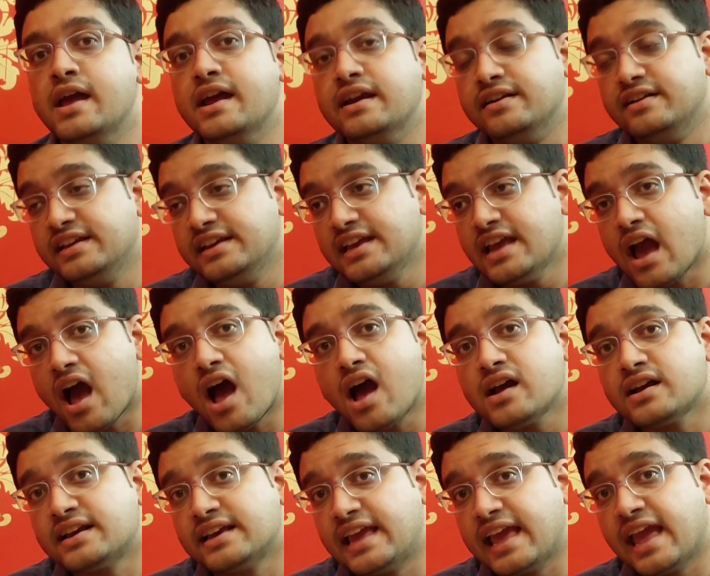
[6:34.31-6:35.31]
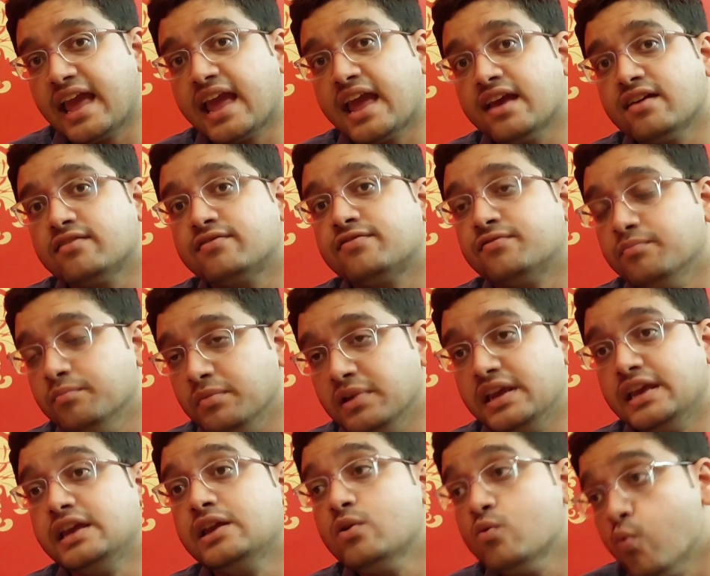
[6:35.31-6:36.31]
Ria gave
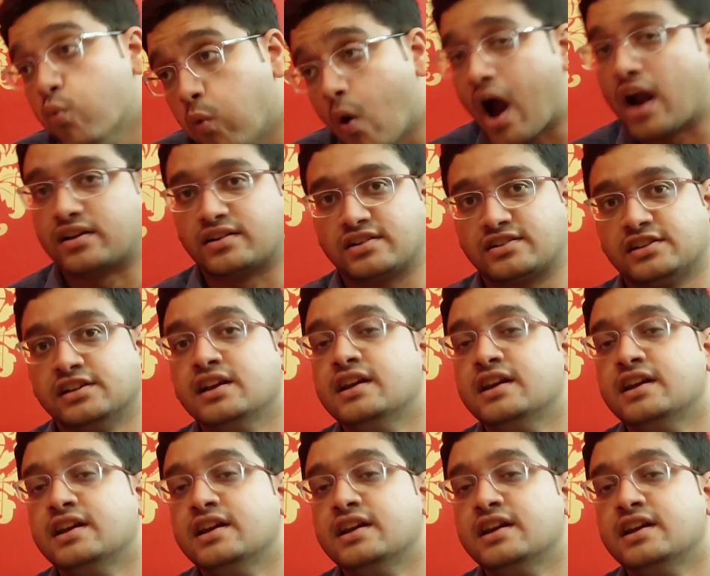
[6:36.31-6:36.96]
me what?